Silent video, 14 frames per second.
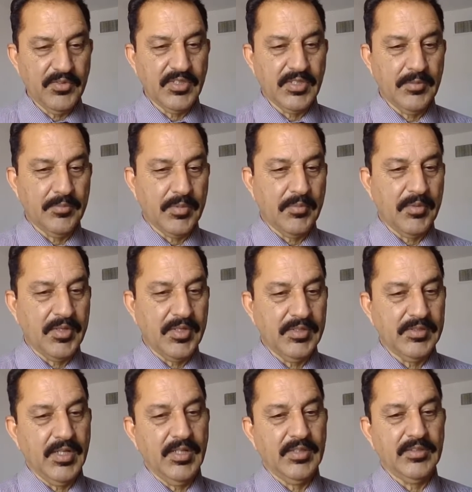physical
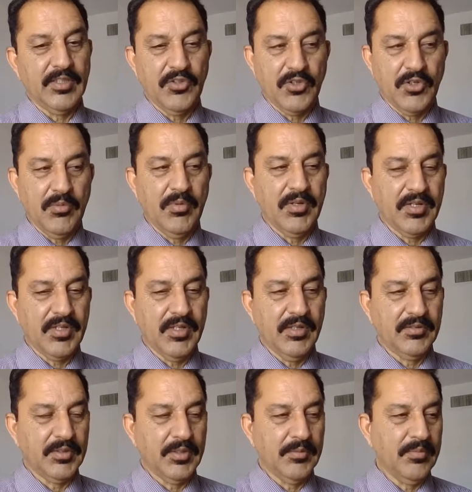properties and the durability
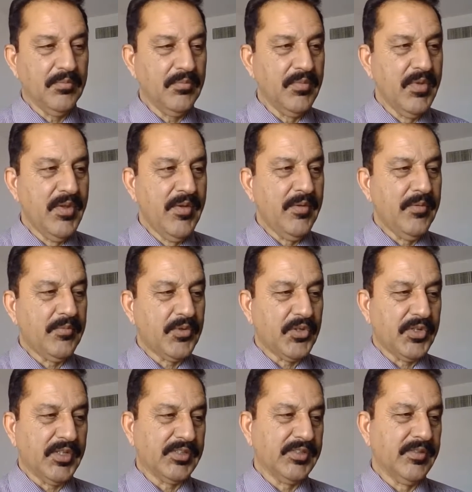of the
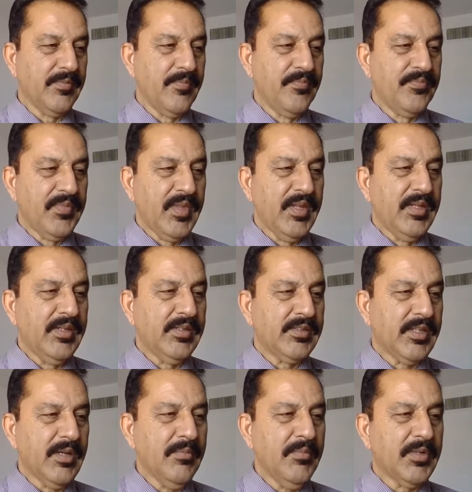products.
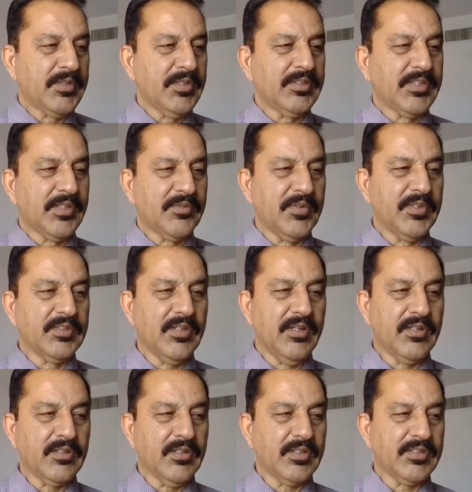Same metal surface
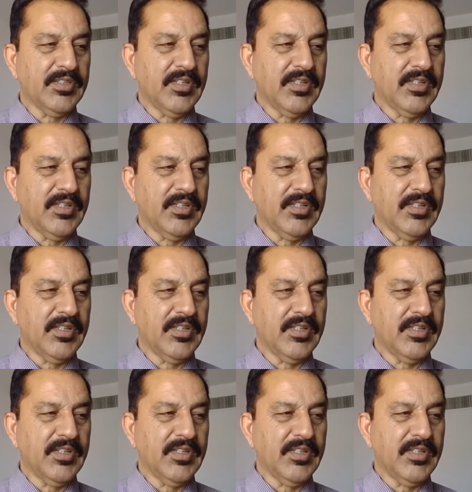are